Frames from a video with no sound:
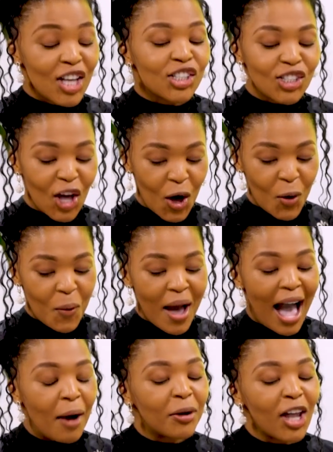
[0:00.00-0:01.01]
So
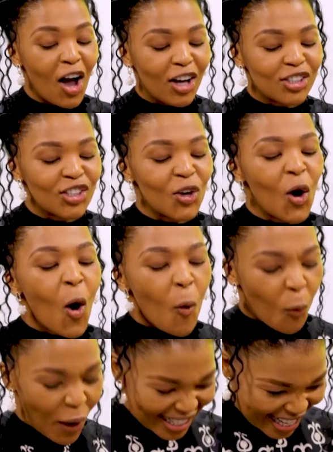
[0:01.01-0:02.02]
I want to ask you,
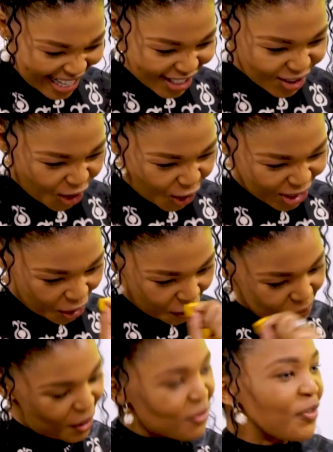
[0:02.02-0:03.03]
what is your order of
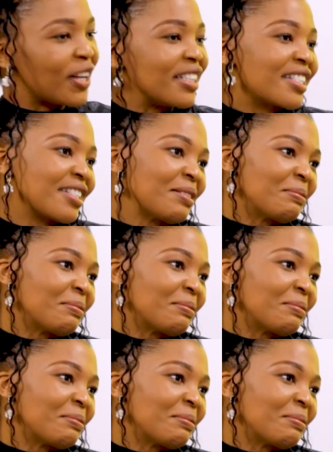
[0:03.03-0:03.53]
preference?